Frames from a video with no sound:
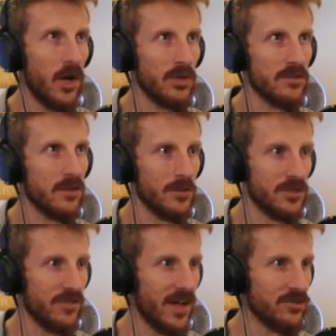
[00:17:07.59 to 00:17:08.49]
Oh, and so
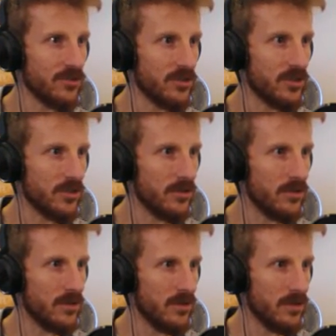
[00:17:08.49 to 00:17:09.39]
much faster, too.
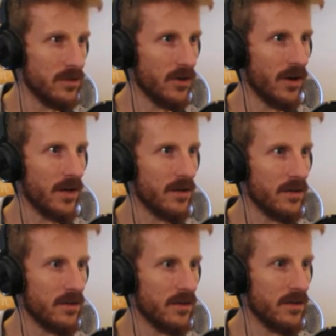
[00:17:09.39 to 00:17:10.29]
Okay.
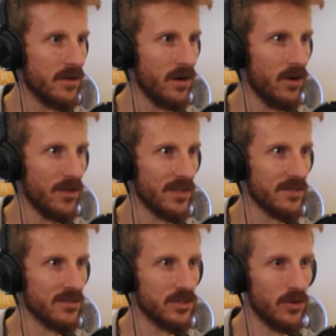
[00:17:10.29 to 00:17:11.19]
Well, that
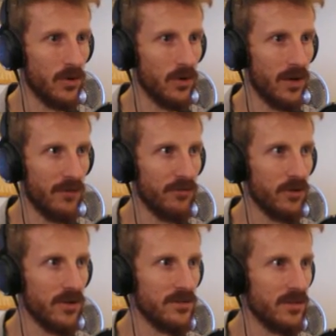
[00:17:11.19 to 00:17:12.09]
doesn't do a whole lot
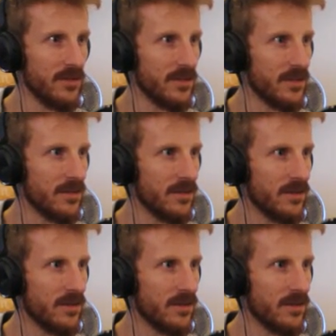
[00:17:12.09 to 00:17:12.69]
for us, does it?